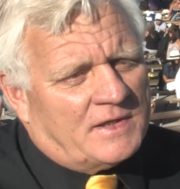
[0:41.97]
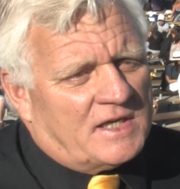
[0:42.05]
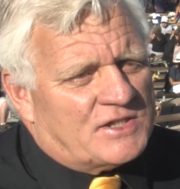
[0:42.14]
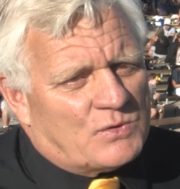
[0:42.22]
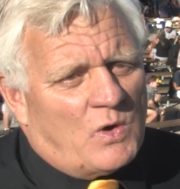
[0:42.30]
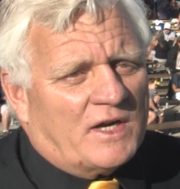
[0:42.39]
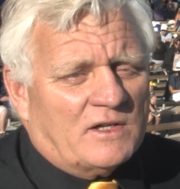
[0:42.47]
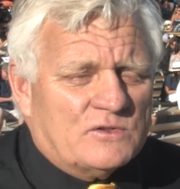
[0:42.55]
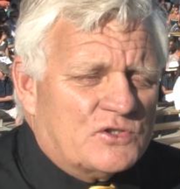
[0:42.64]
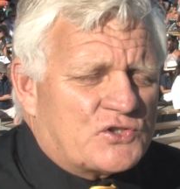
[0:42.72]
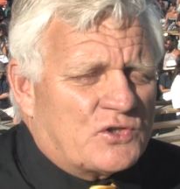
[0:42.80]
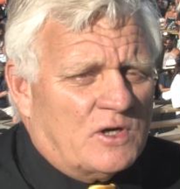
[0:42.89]
kids that wanted to
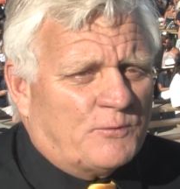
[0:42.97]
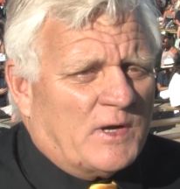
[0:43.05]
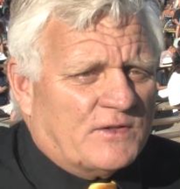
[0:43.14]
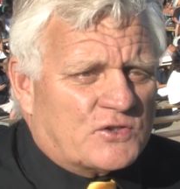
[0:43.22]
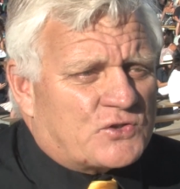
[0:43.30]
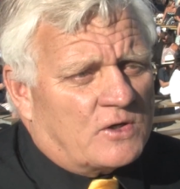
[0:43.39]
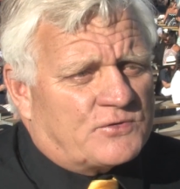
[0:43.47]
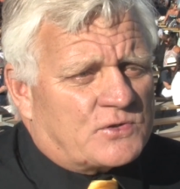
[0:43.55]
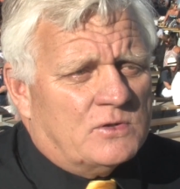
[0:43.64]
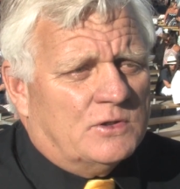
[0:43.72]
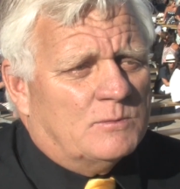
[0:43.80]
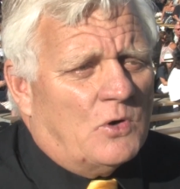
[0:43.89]
learn surf. We had the surf
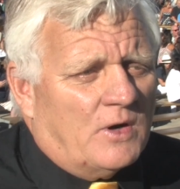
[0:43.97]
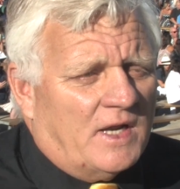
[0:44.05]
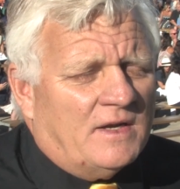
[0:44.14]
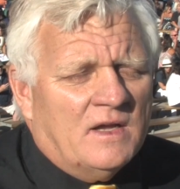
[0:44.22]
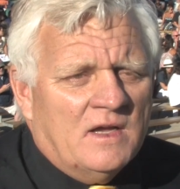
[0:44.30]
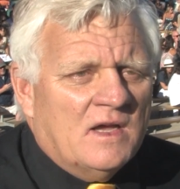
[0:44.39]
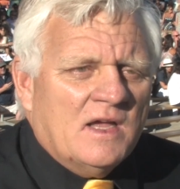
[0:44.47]
school in the morning.